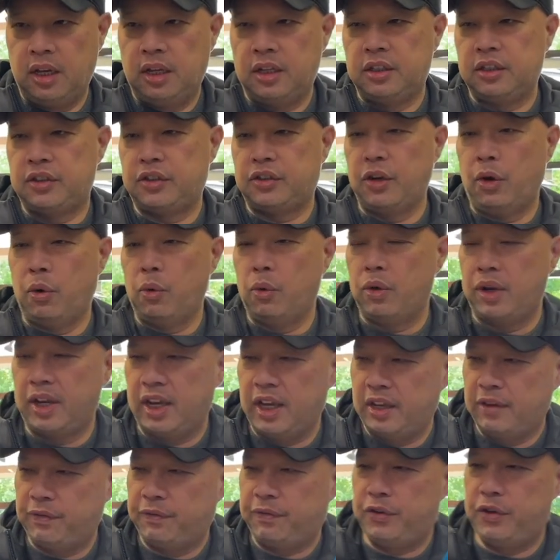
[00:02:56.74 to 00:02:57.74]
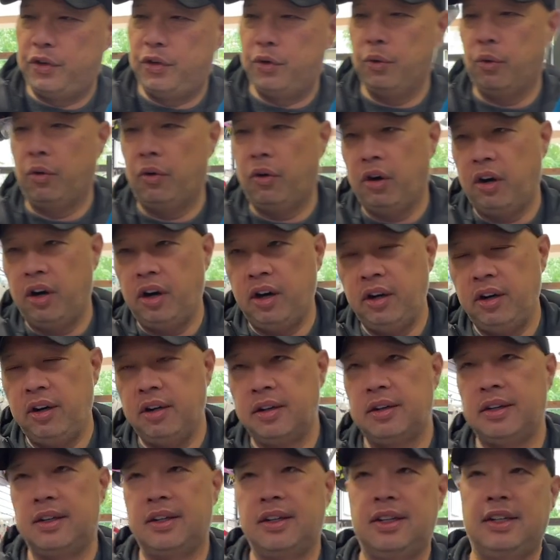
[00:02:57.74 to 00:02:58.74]
so if your
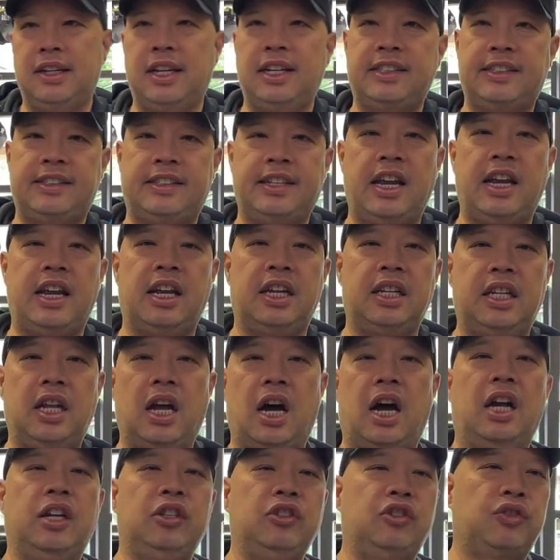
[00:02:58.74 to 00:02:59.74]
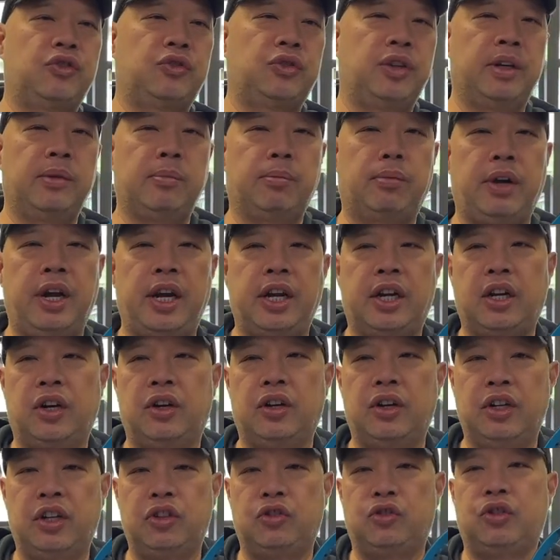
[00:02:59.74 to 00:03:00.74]
let's say a non-string breaker
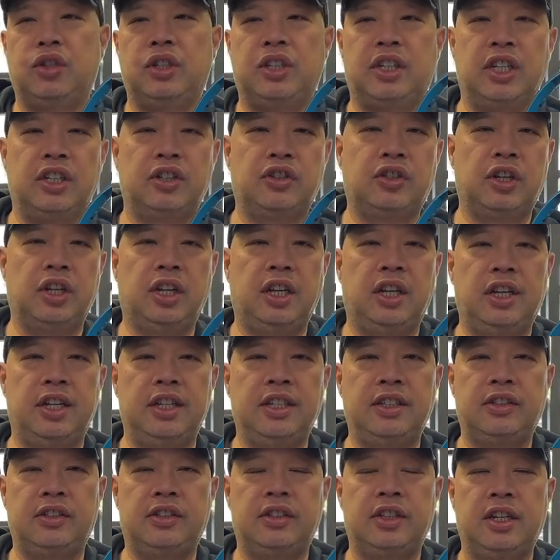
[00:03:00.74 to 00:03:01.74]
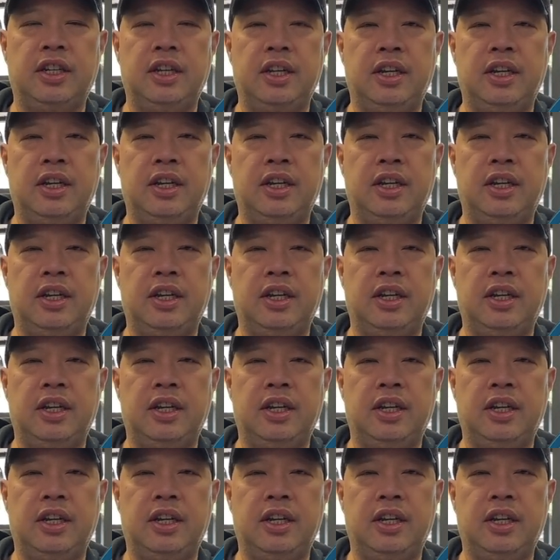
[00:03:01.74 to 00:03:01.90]
and a traditionalist